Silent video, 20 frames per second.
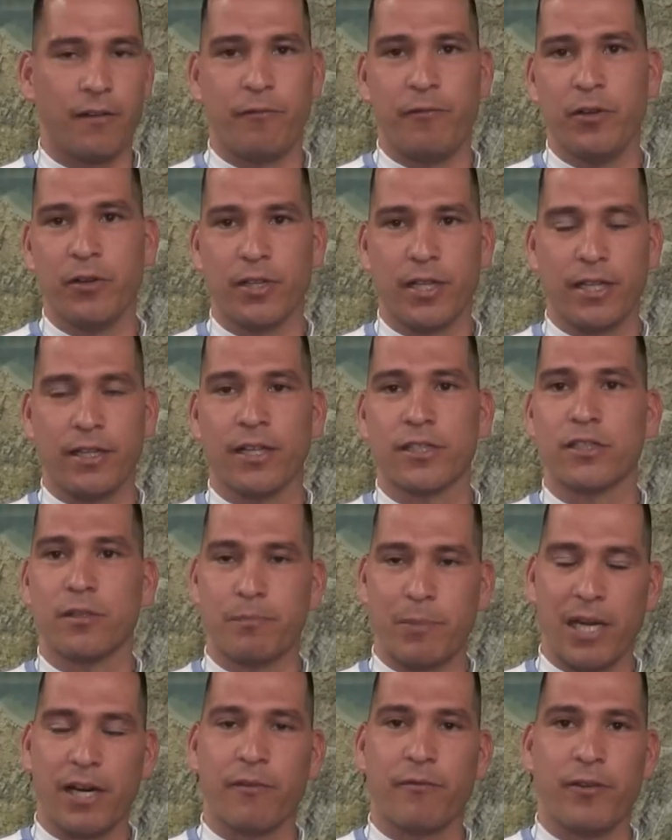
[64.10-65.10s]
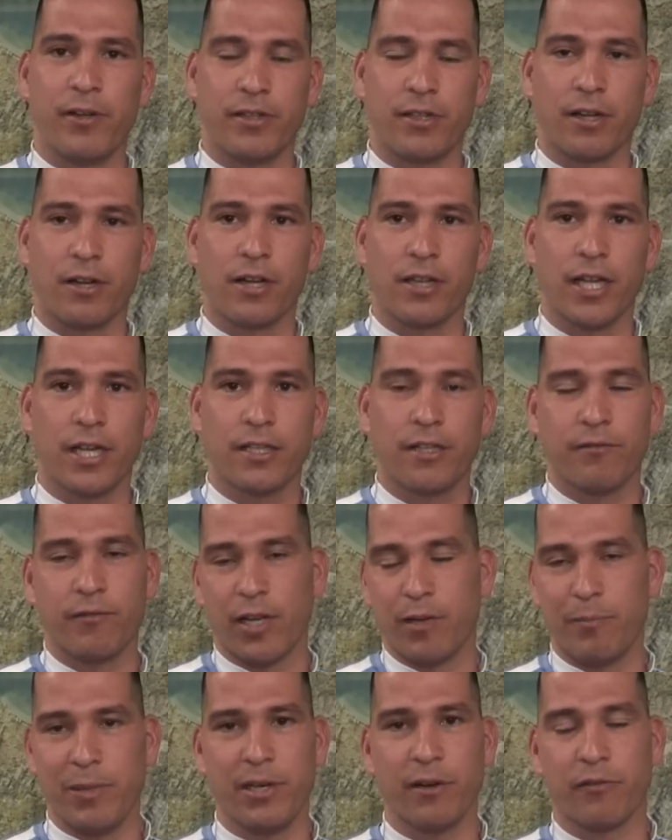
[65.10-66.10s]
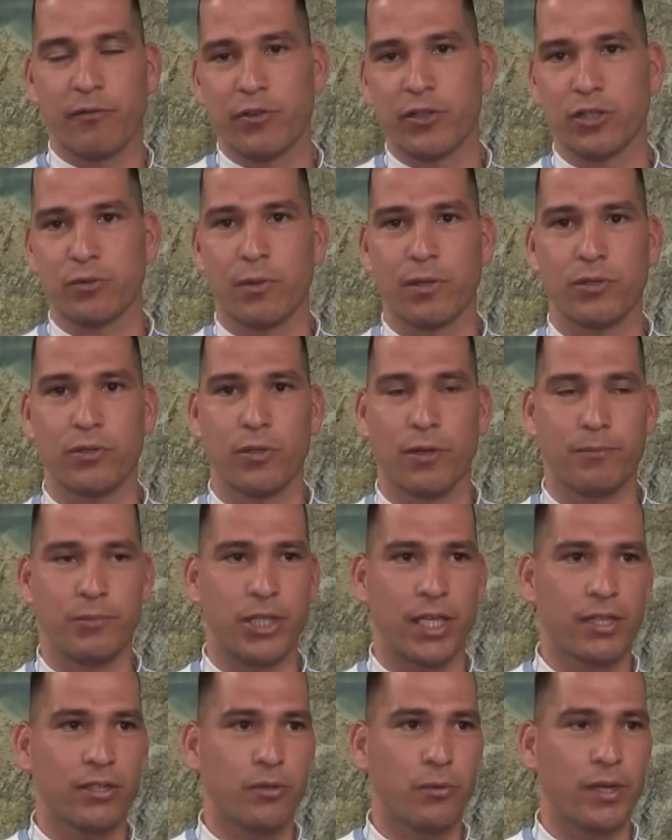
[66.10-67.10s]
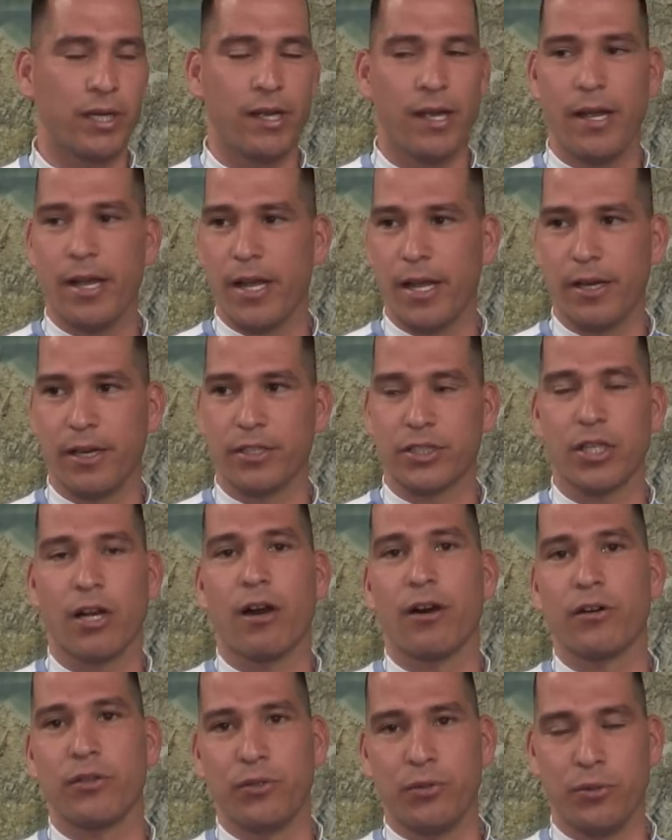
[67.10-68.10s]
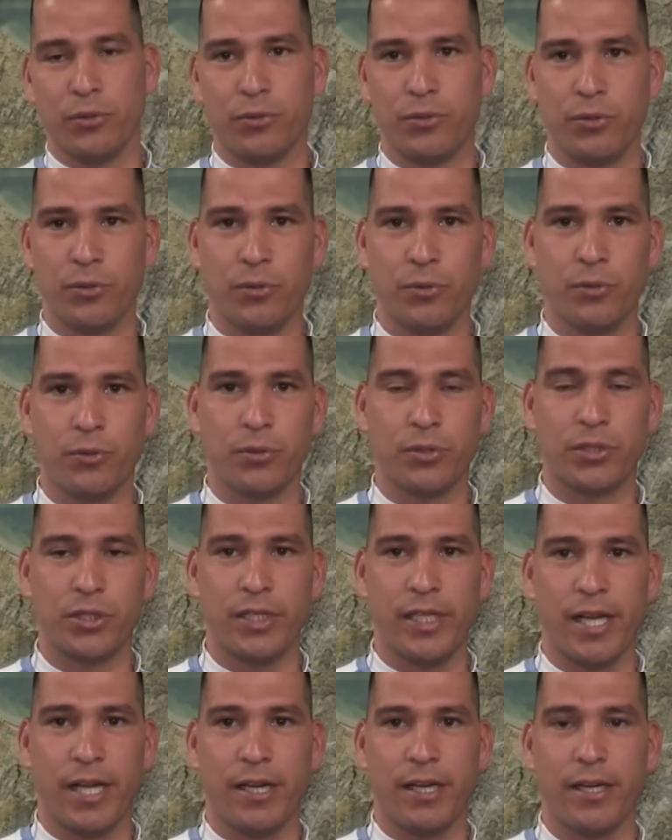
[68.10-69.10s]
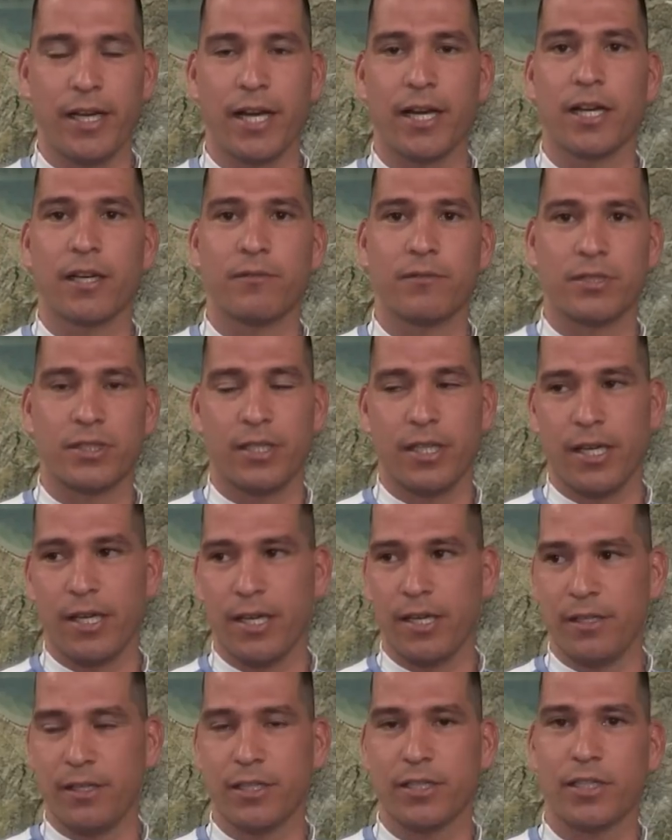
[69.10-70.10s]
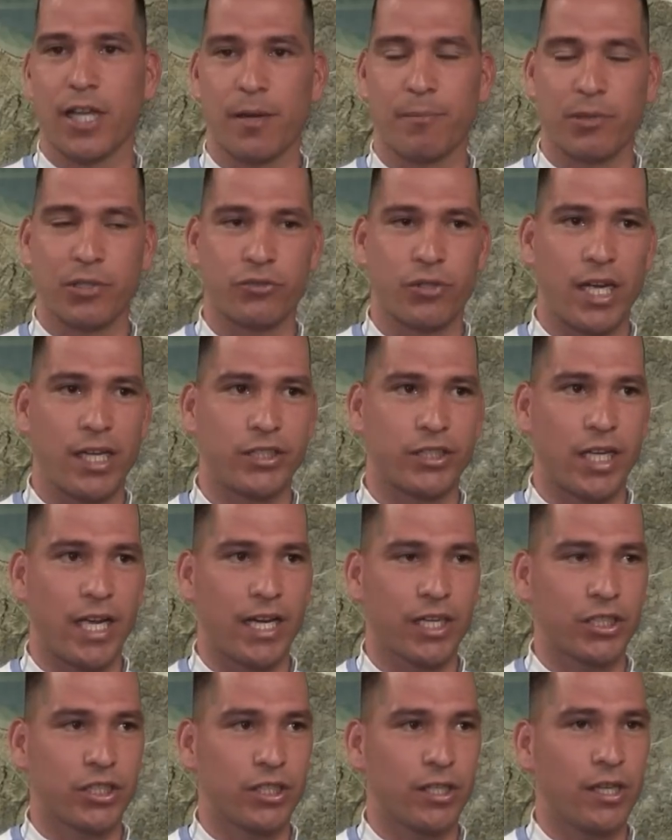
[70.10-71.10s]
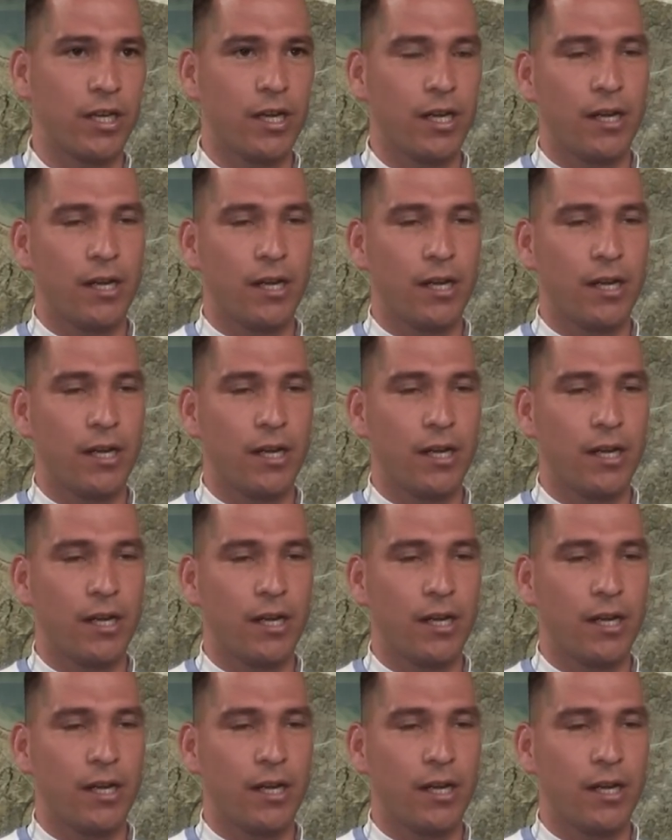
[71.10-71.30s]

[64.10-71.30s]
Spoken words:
feel that doesn't benefit the collective, I'd be the first one to object to it. And it's hard to see any negatives in this type of transaction.